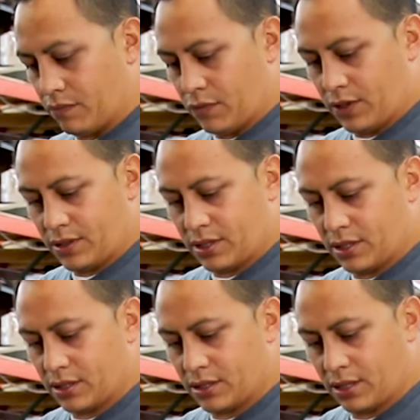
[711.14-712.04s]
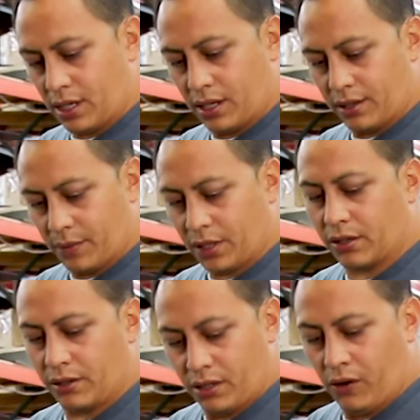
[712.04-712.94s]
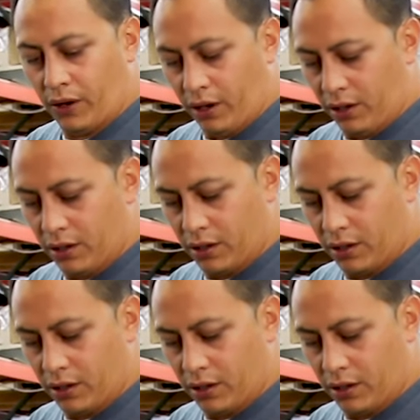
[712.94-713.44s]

this is uh, the mercury oil.